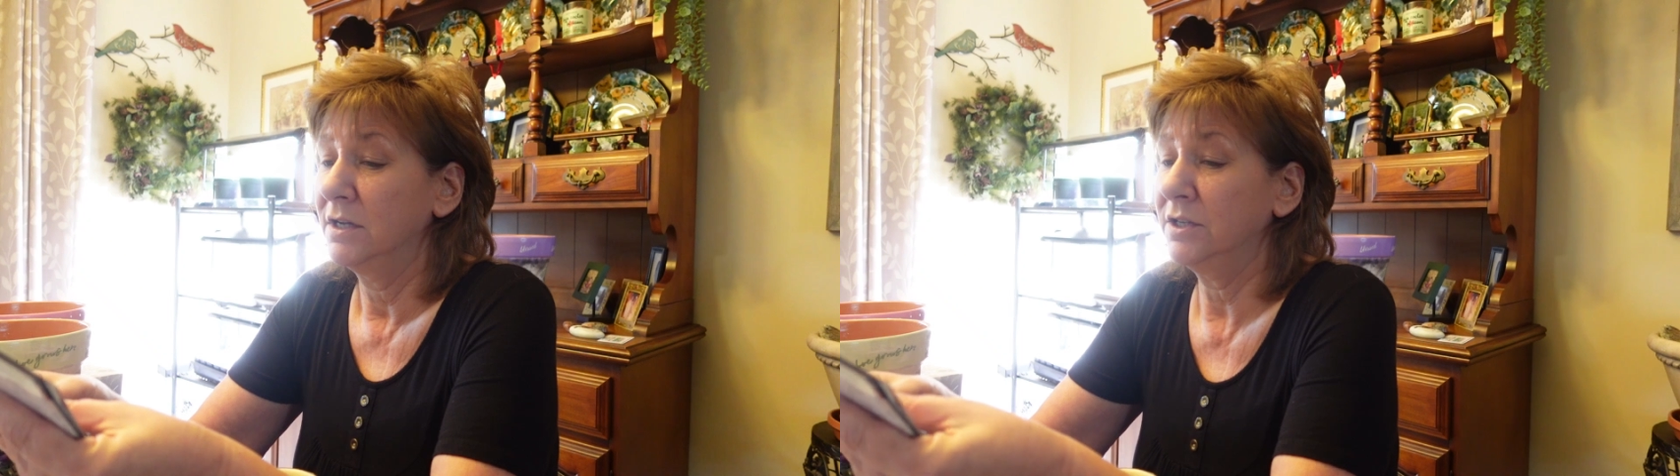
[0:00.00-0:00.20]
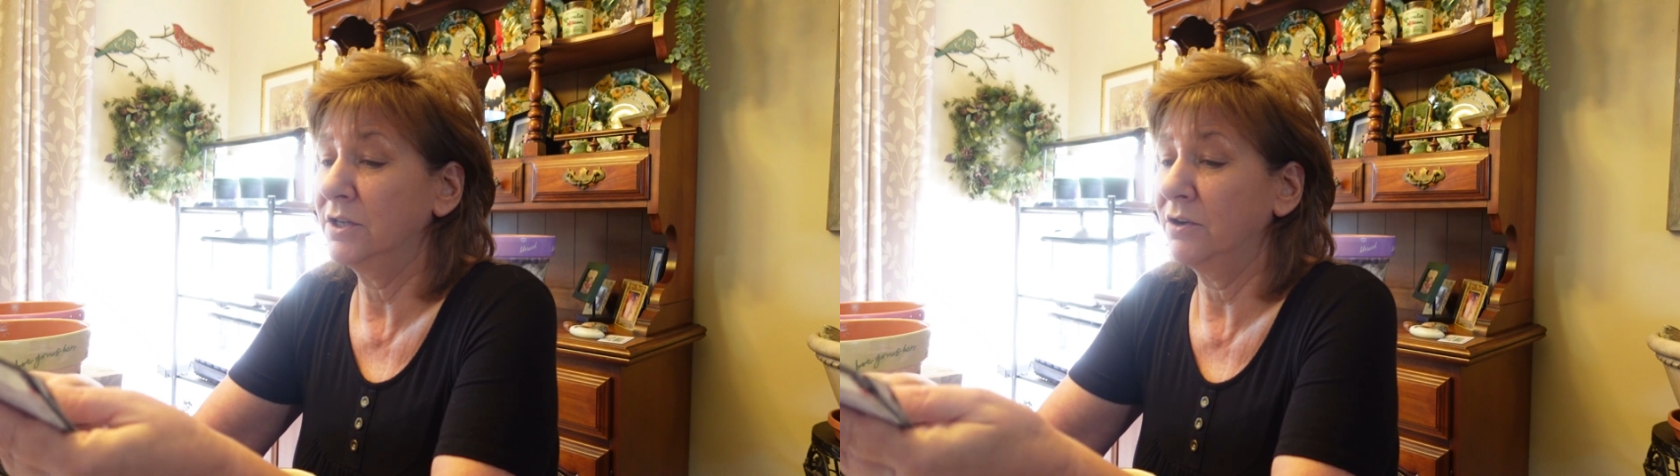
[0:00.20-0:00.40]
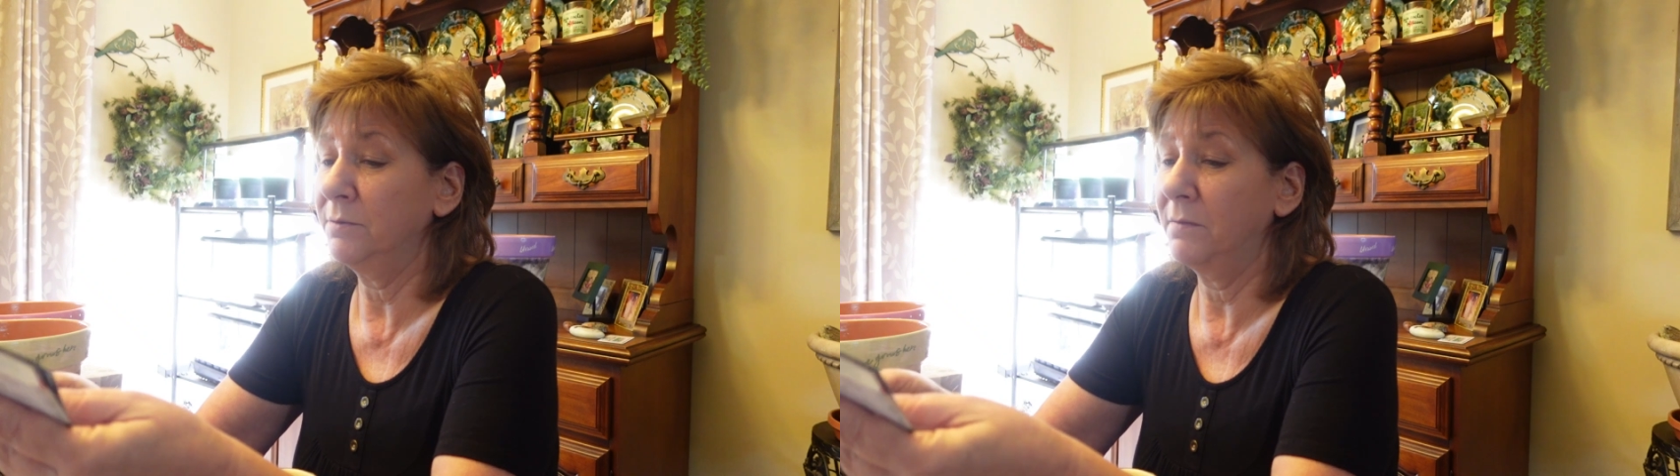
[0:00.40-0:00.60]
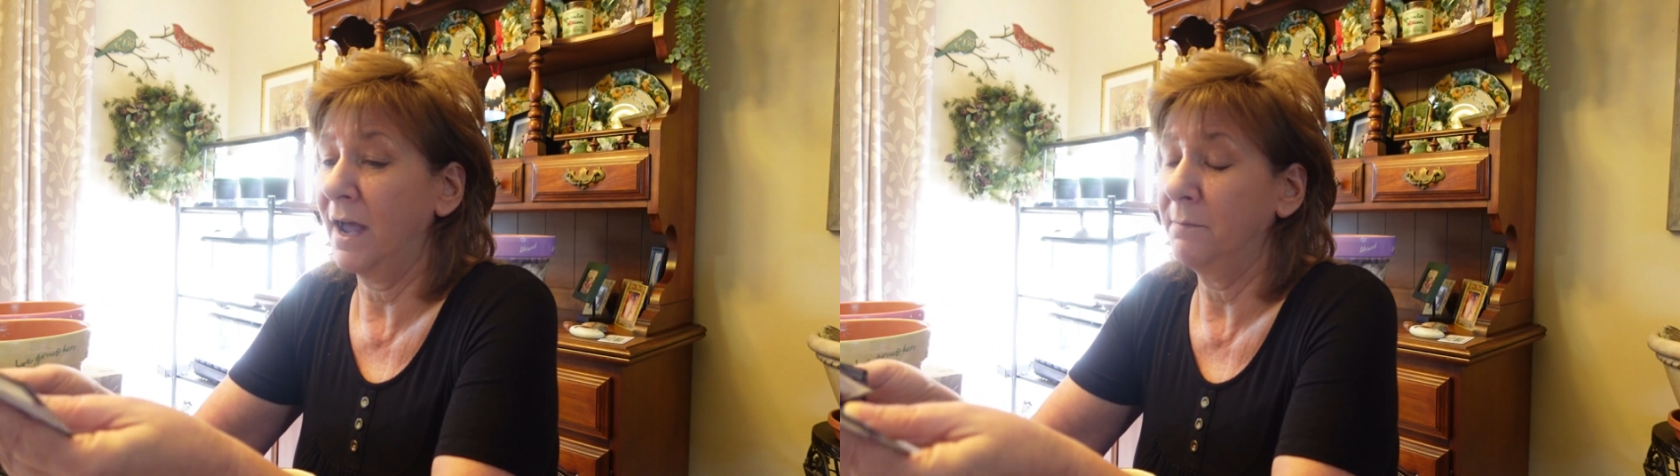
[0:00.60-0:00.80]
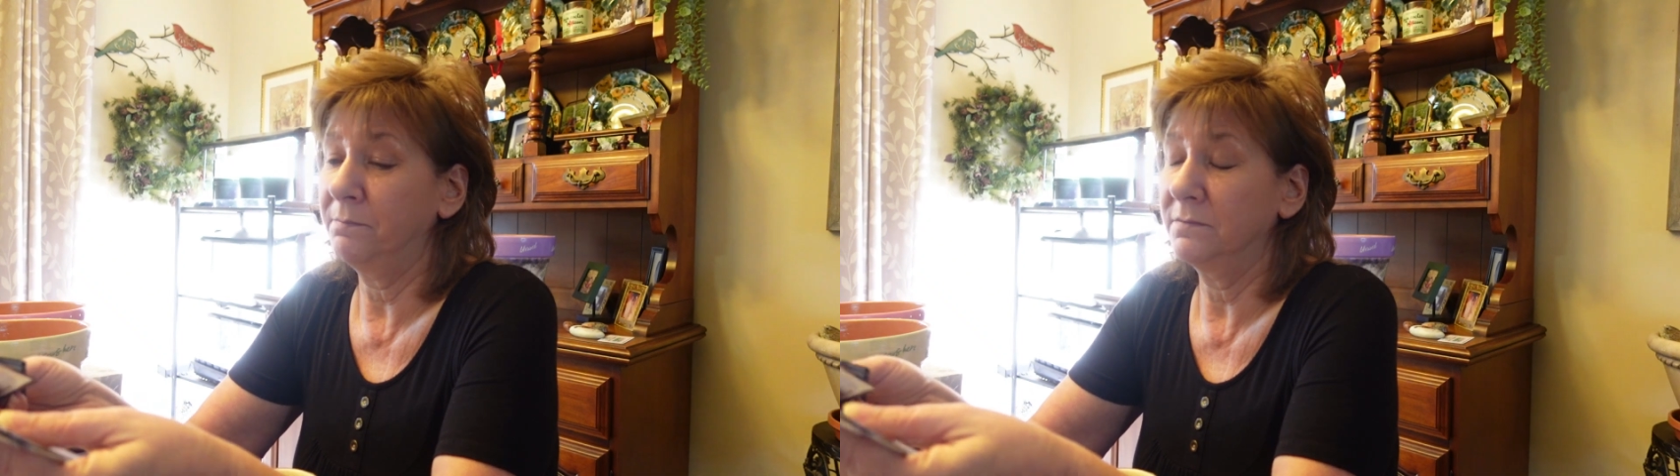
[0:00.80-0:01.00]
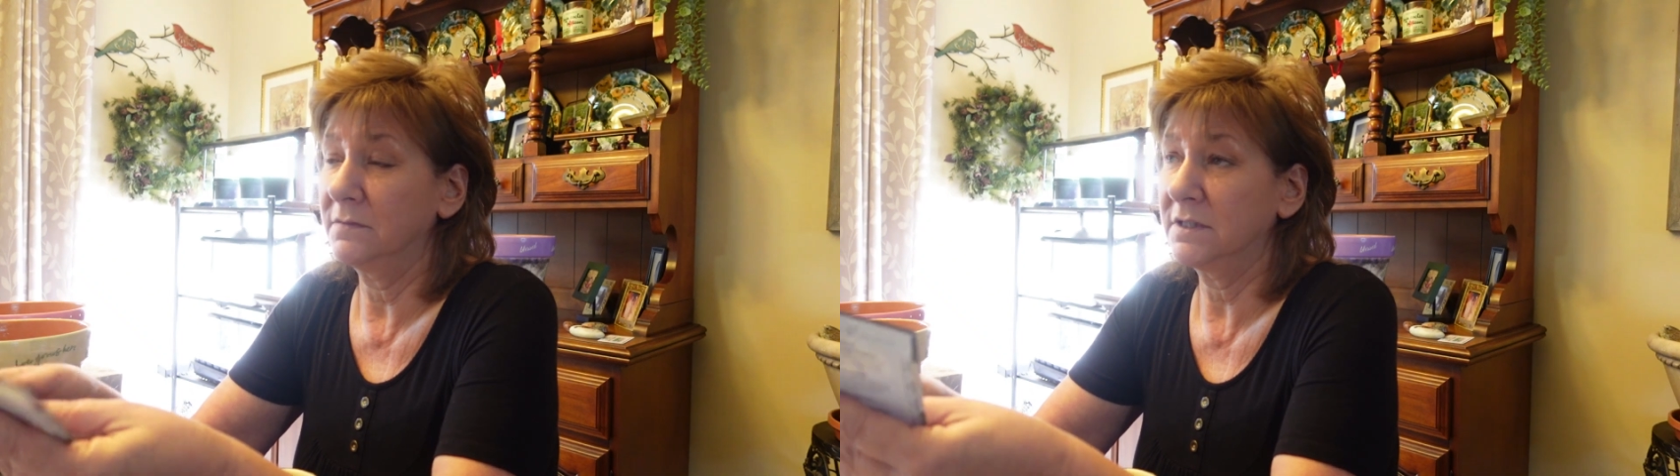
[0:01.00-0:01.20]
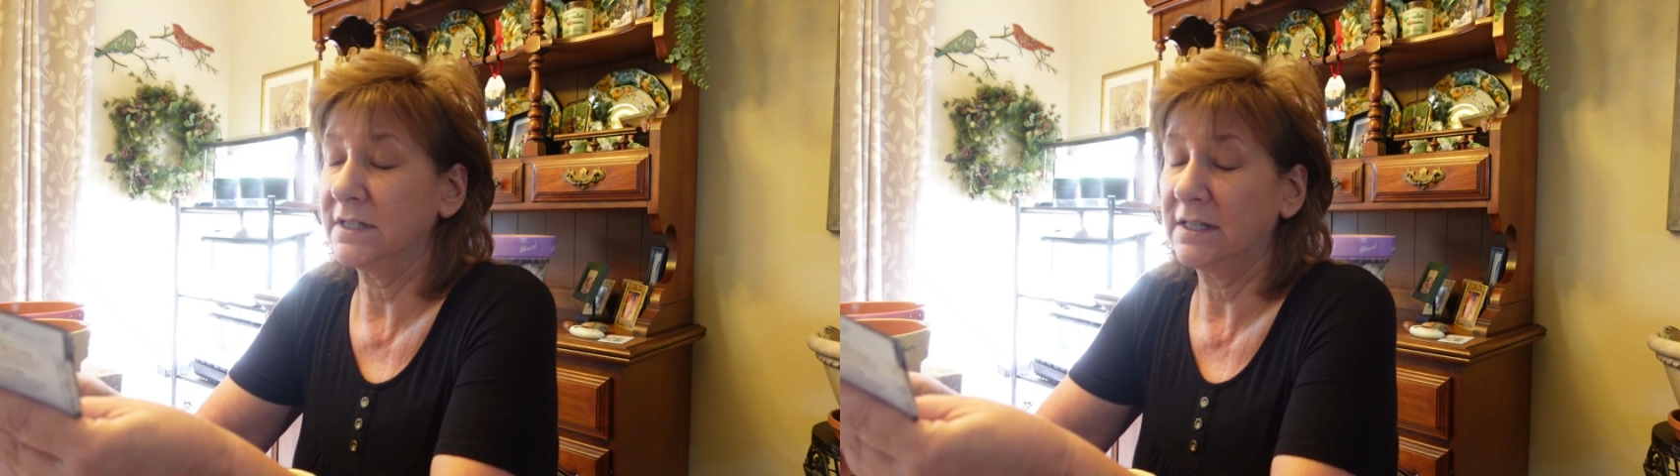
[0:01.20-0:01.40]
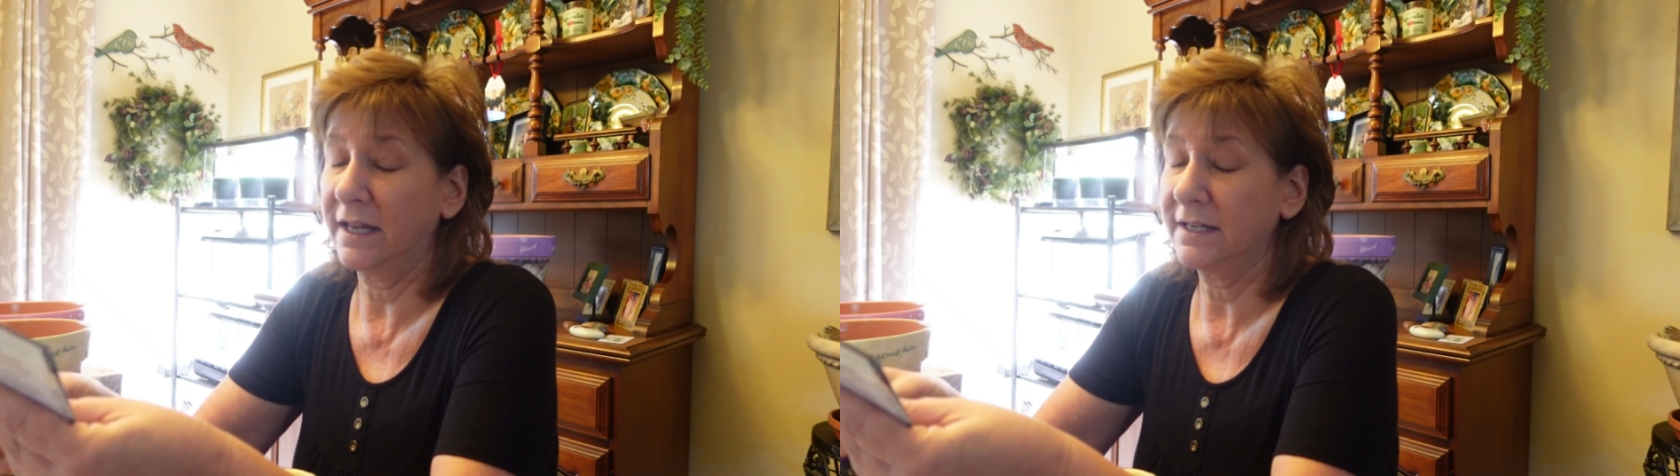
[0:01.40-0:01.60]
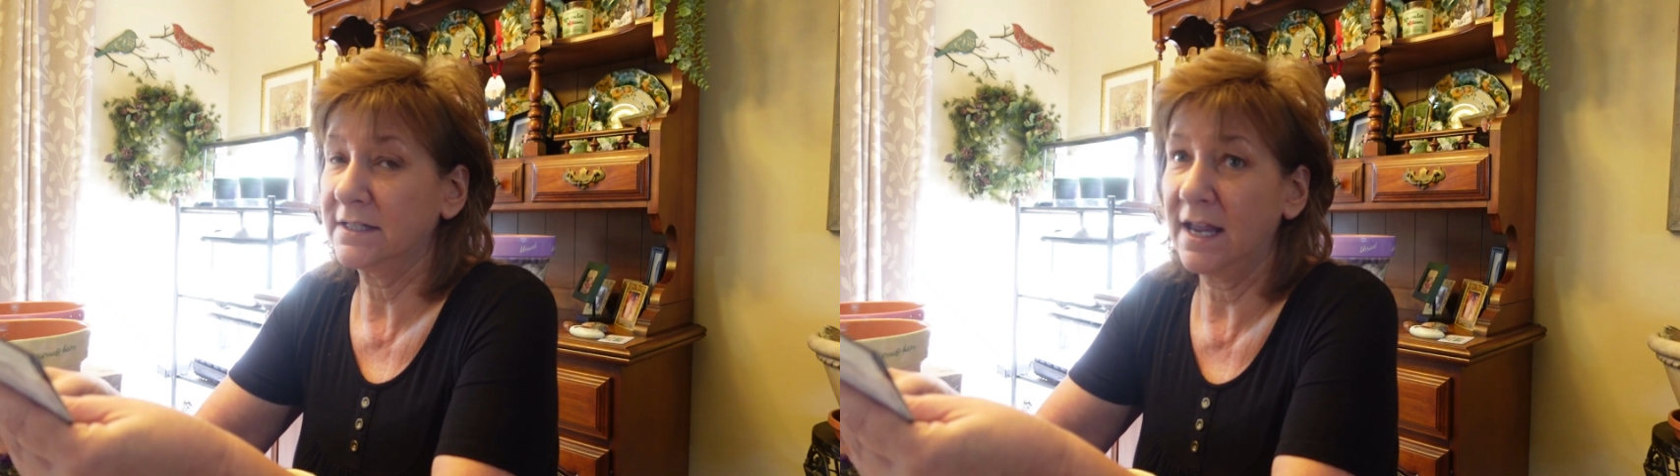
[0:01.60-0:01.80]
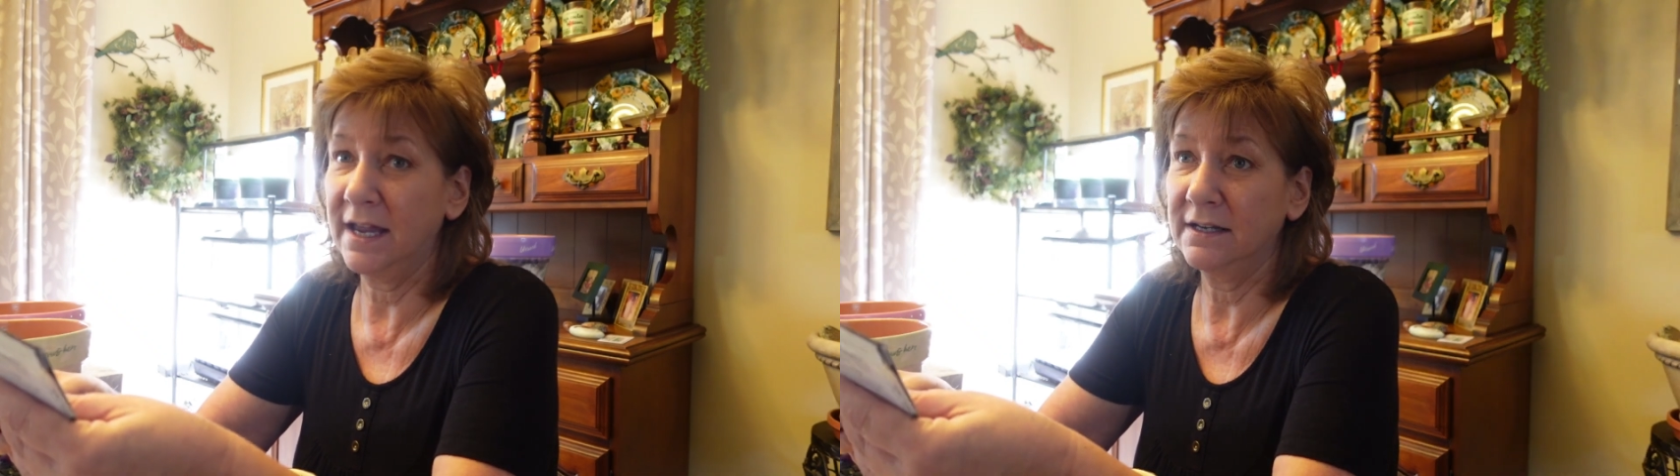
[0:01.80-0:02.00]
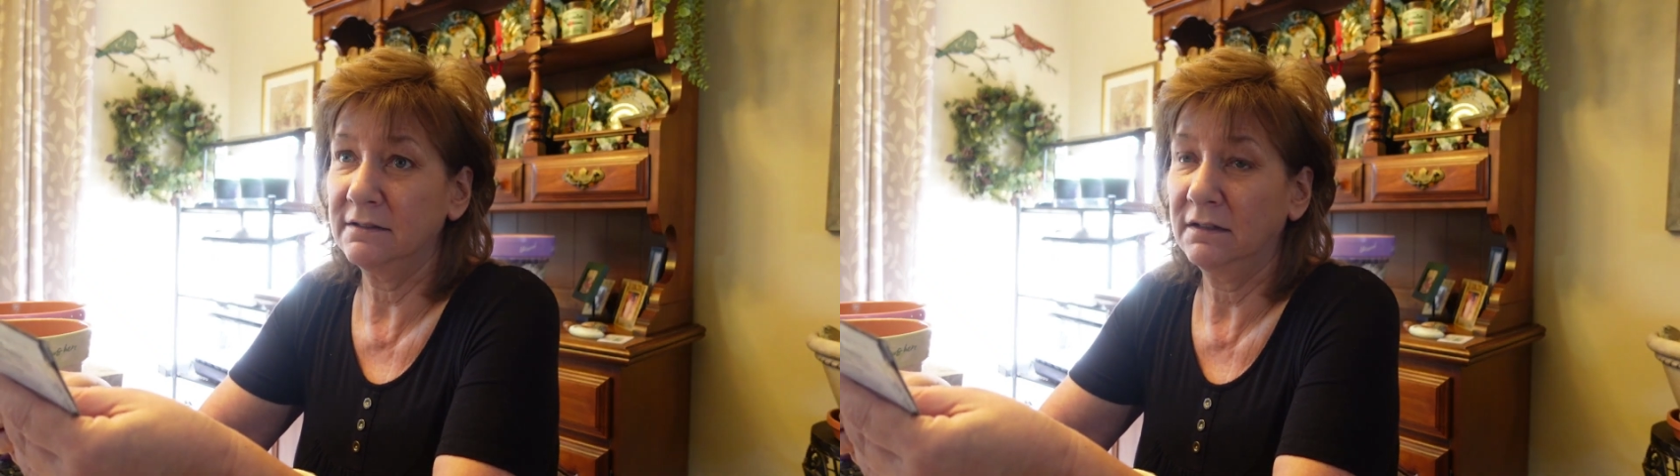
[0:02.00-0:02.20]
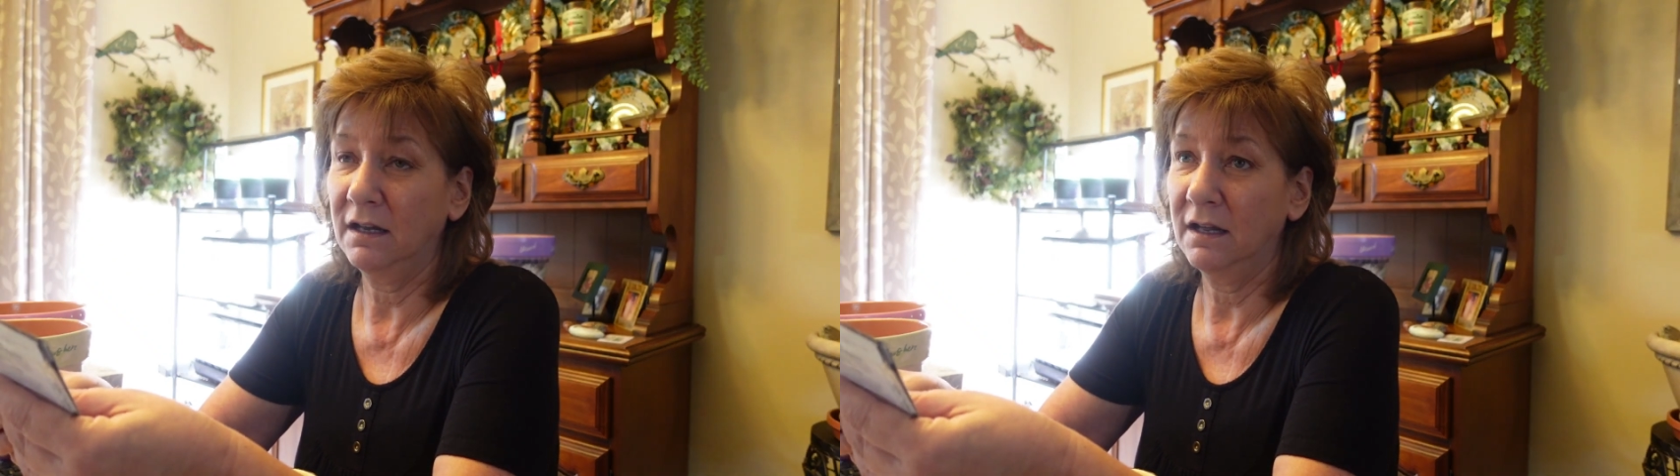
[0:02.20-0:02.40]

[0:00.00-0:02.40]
I did like 10